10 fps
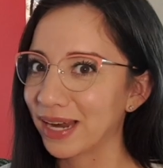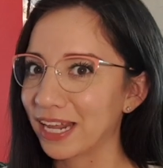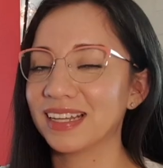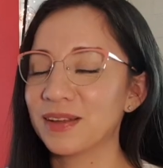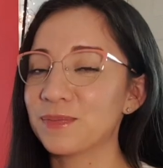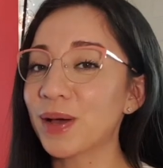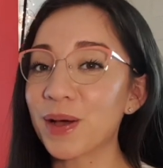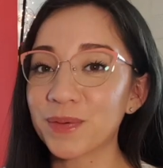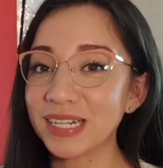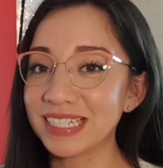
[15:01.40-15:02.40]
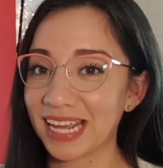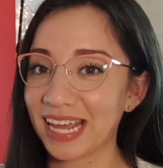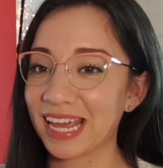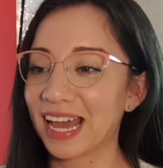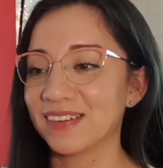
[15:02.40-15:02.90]
money, but one
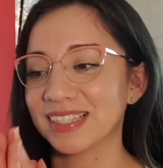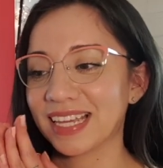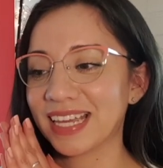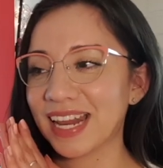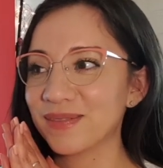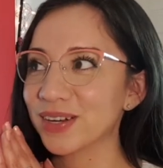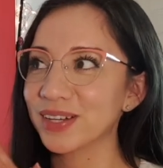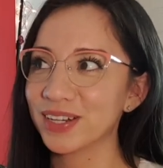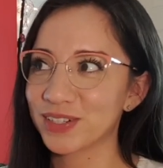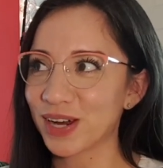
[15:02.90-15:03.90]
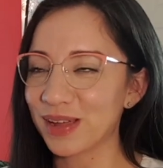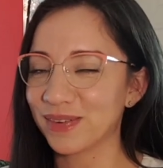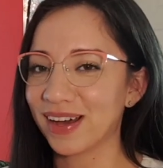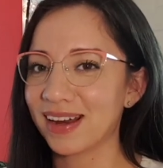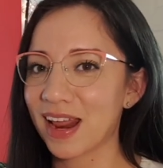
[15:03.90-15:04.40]
day I was like, can I borrow your
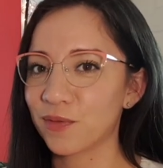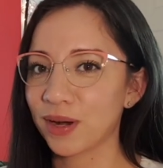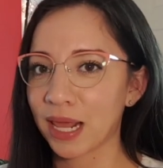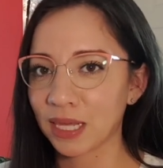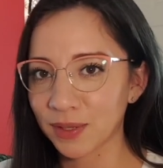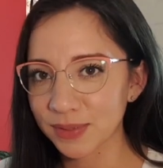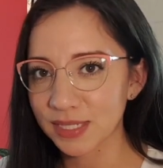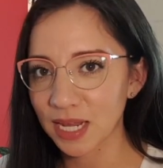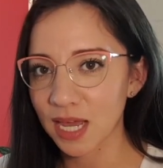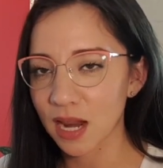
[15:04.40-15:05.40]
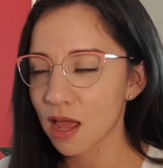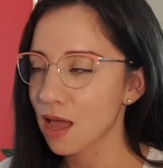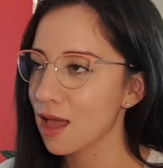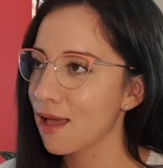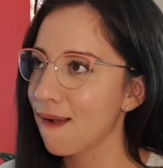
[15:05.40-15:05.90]
tripod? And when I used it,
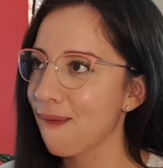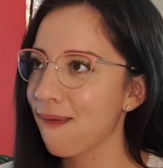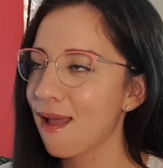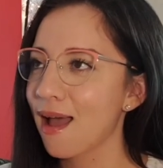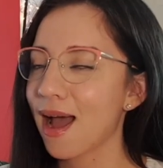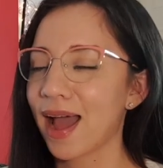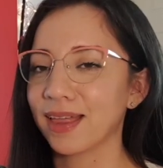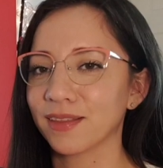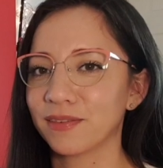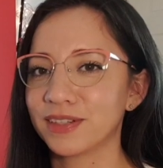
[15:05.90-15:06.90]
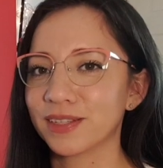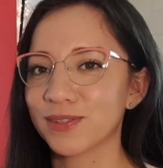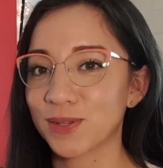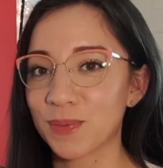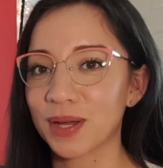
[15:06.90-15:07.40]
I loved it
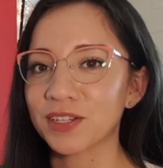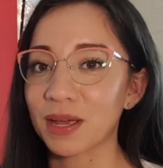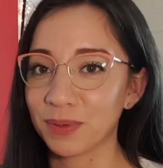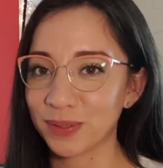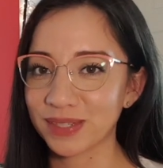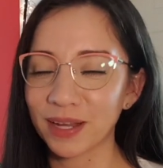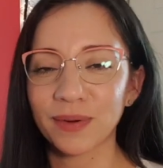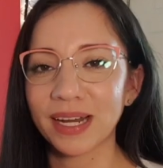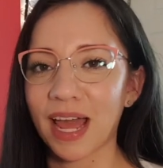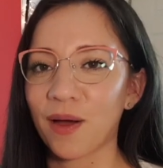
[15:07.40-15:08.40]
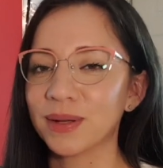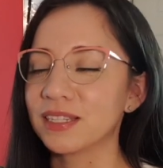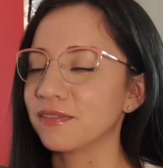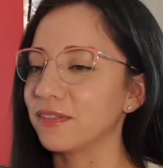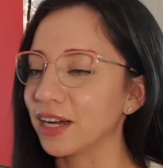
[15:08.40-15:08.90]
so much. I'm using it right now.
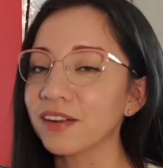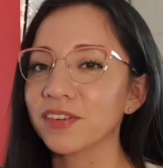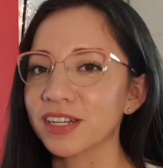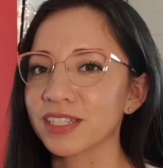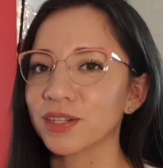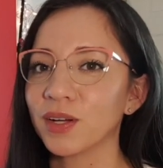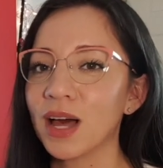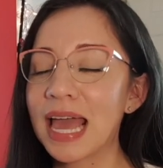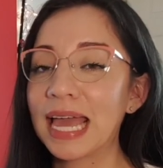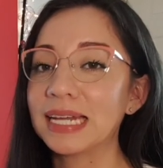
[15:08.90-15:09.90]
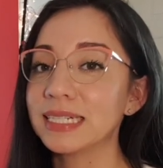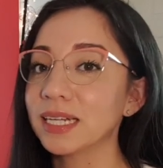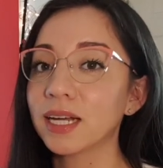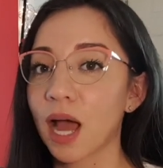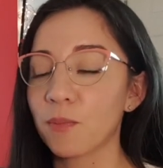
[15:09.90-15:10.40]
It's very versatile. It
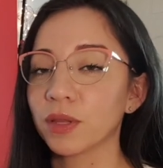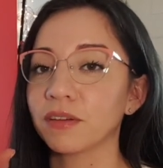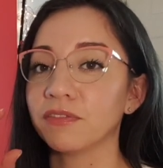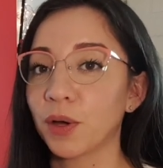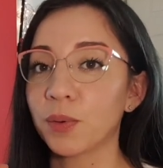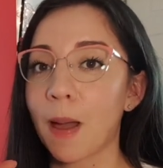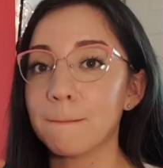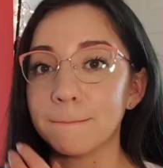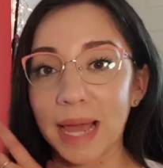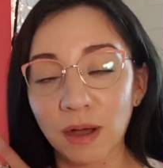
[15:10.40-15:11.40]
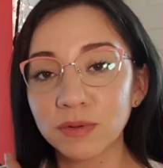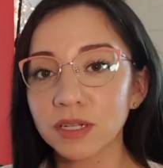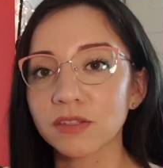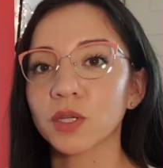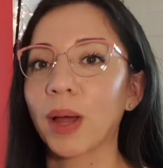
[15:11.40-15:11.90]
didn't come with a phone mount,
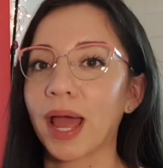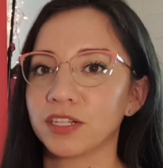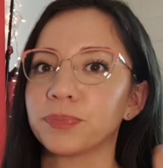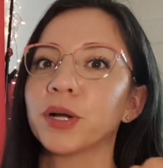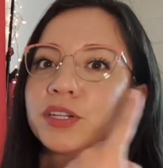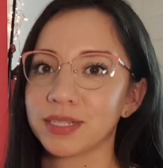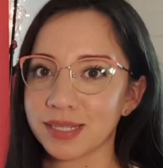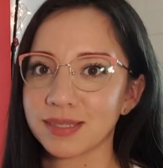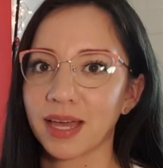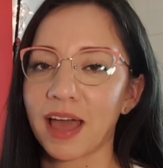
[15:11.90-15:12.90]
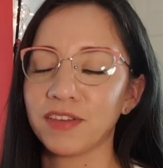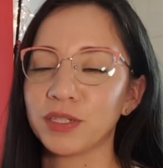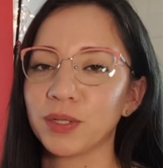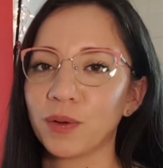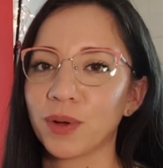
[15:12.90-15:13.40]
so I had to purchase the heavy
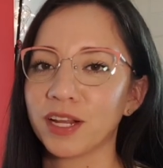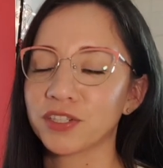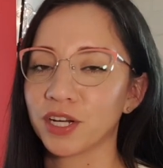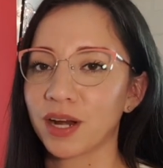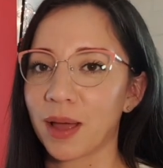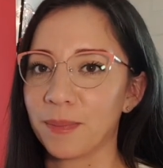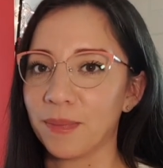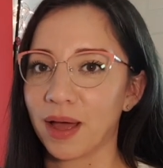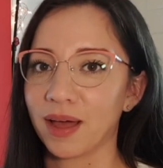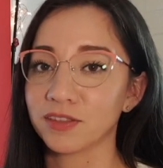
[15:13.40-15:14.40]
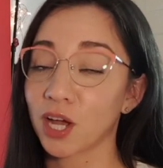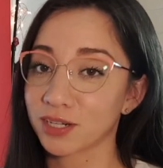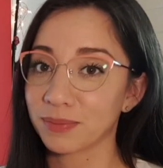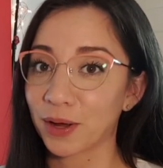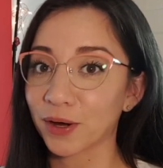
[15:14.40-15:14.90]
duty one I shared, uh, uh,
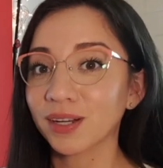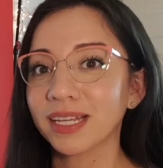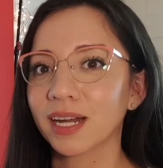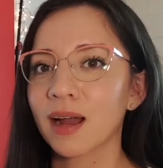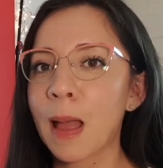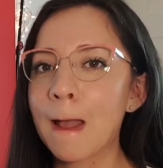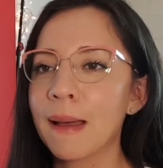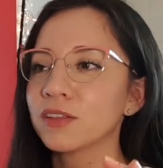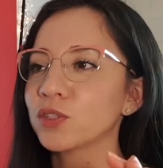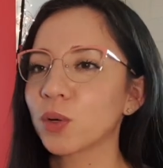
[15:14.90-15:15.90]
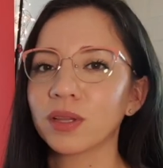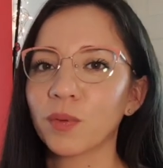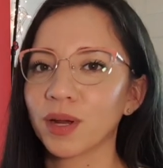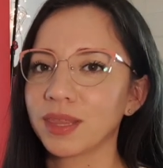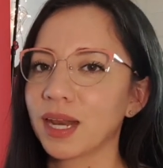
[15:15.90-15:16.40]
talked about earlier. Totally
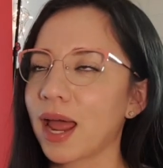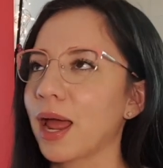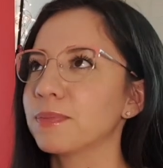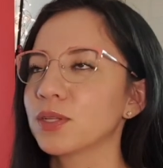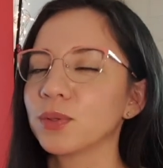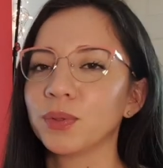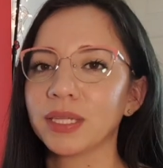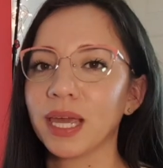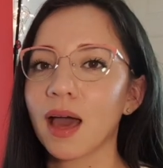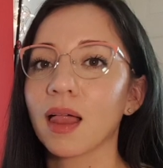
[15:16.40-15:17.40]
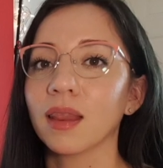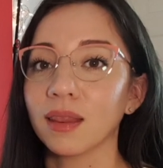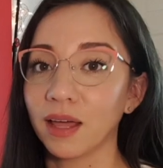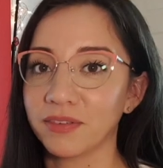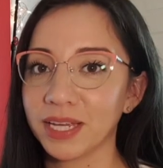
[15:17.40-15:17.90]
worth it. I absolutely
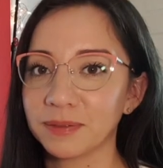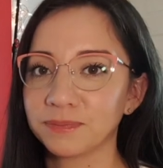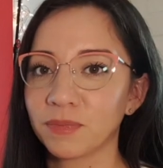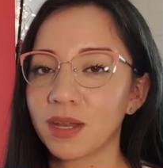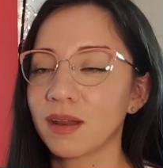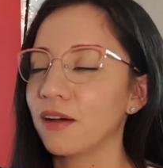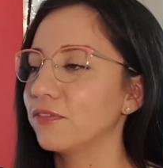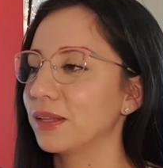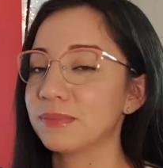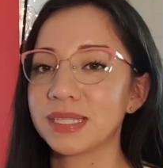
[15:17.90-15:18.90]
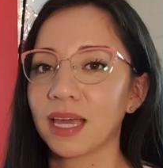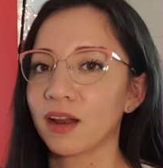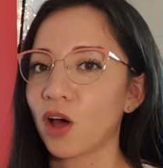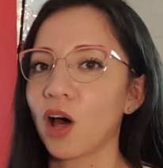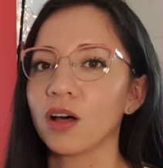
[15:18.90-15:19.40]
love it. Not flimsy
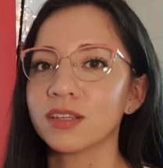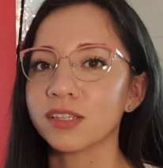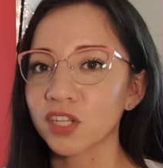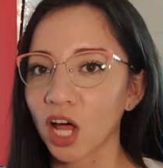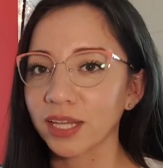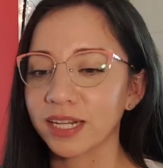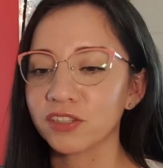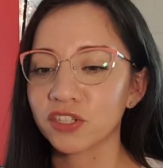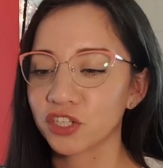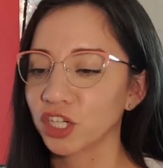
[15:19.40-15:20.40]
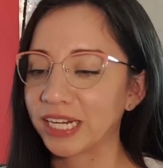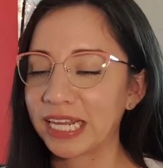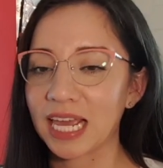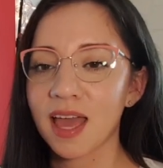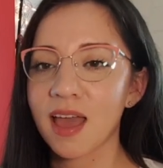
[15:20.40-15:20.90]
at all, solid,
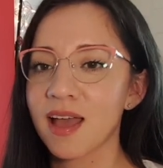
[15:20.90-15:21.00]
sturdy.